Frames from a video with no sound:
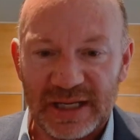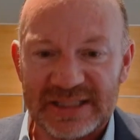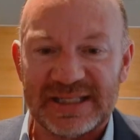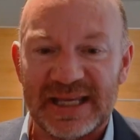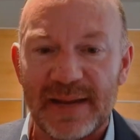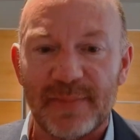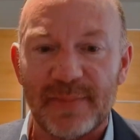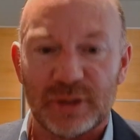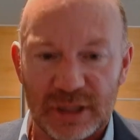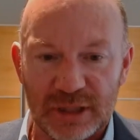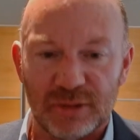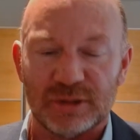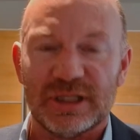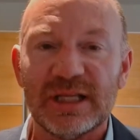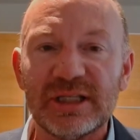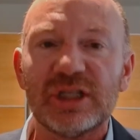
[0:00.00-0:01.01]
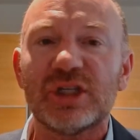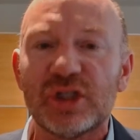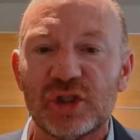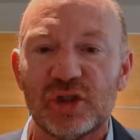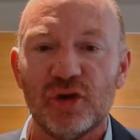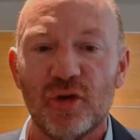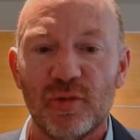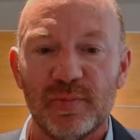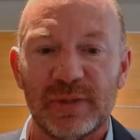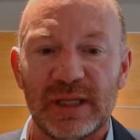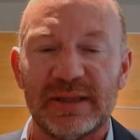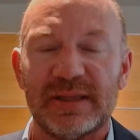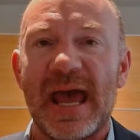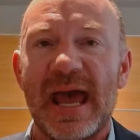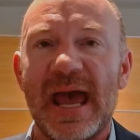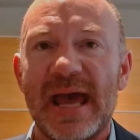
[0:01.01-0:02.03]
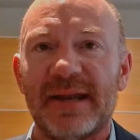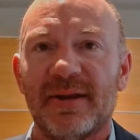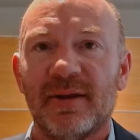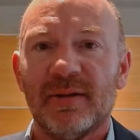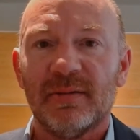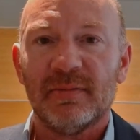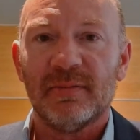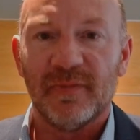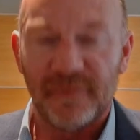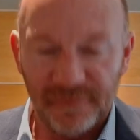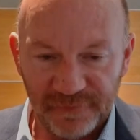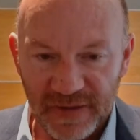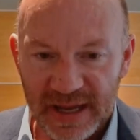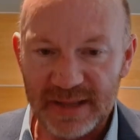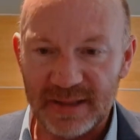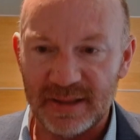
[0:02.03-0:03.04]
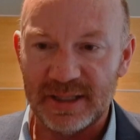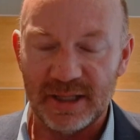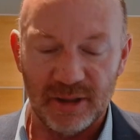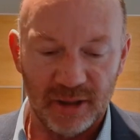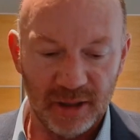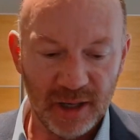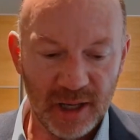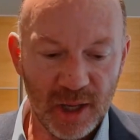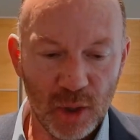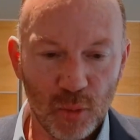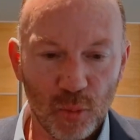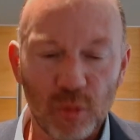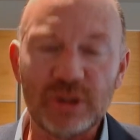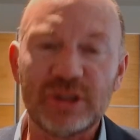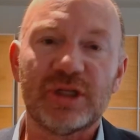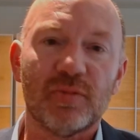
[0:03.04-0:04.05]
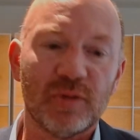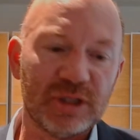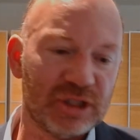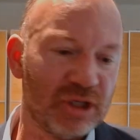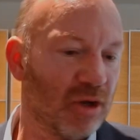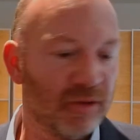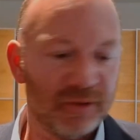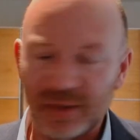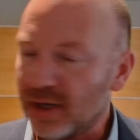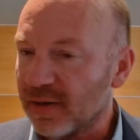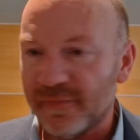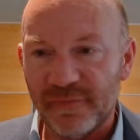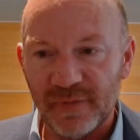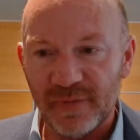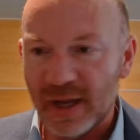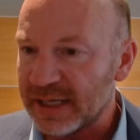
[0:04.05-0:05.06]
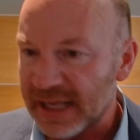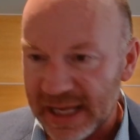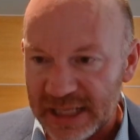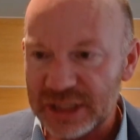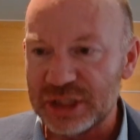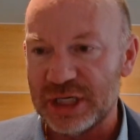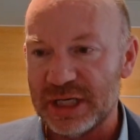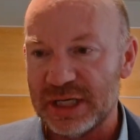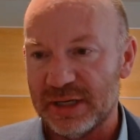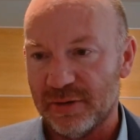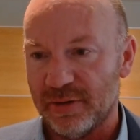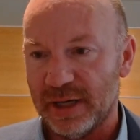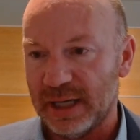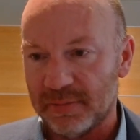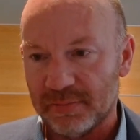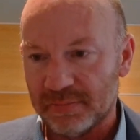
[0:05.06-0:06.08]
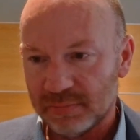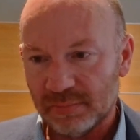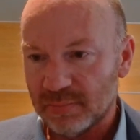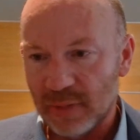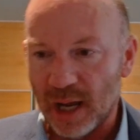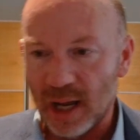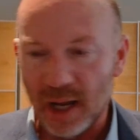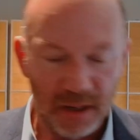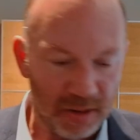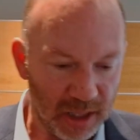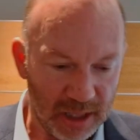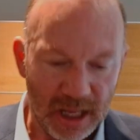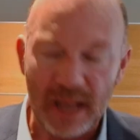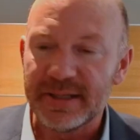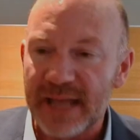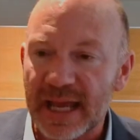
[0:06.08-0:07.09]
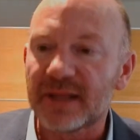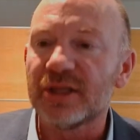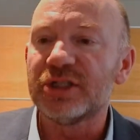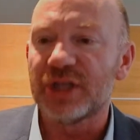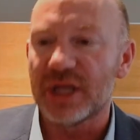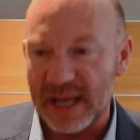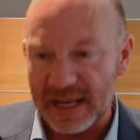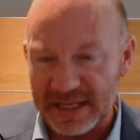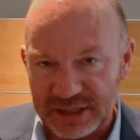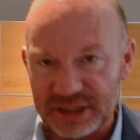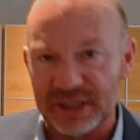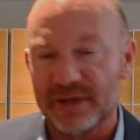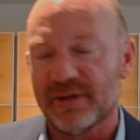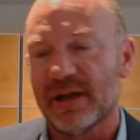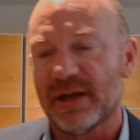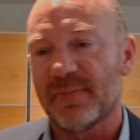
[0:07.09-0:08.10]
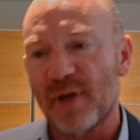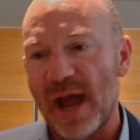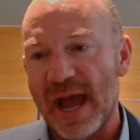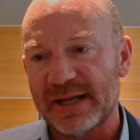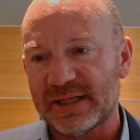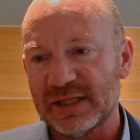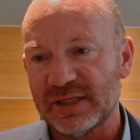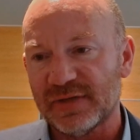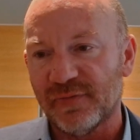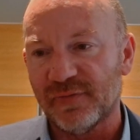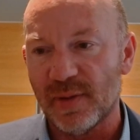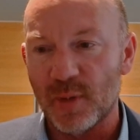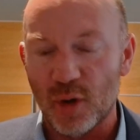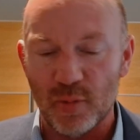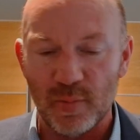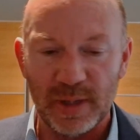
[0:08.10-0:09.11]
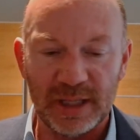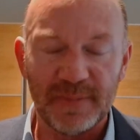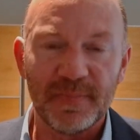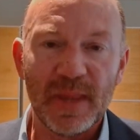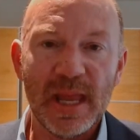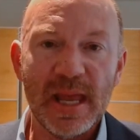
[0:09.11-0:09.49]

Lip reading: of example to use. Let's assume that failure was the result of an engineering, a negligent engineering practice for a moment.